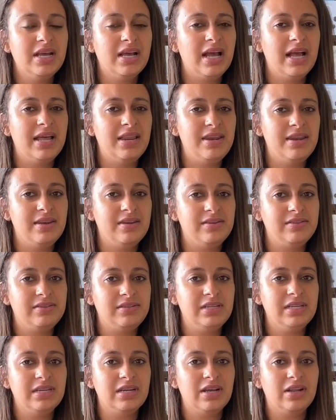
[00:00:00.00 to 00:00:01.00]
and
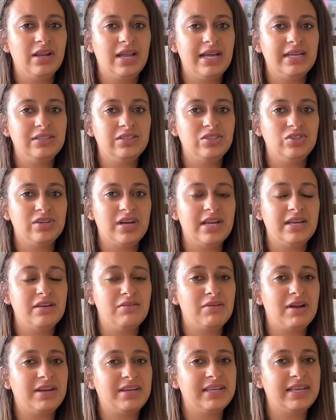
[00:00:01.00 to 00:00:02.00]
you know, like to try and
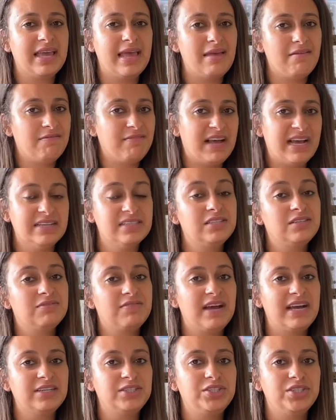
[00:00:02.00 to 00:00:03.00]
eradicate fast
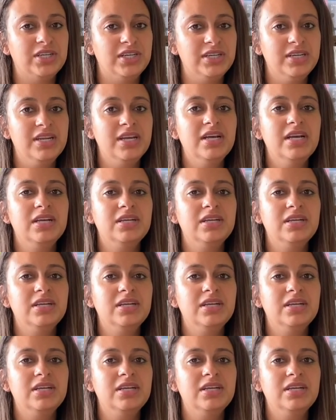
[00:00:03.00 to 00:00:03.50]
fashion.